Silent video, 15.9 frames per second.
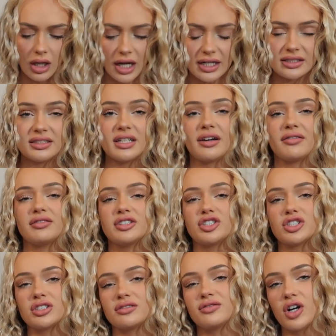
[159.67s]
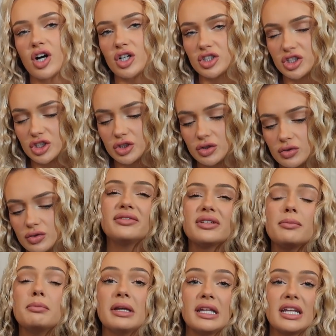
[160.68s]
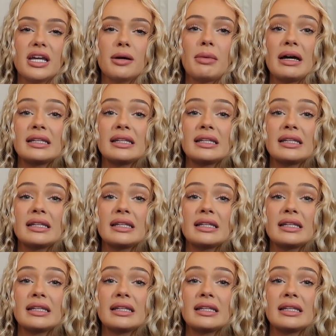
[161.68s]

I definitely should have gone to even a medium.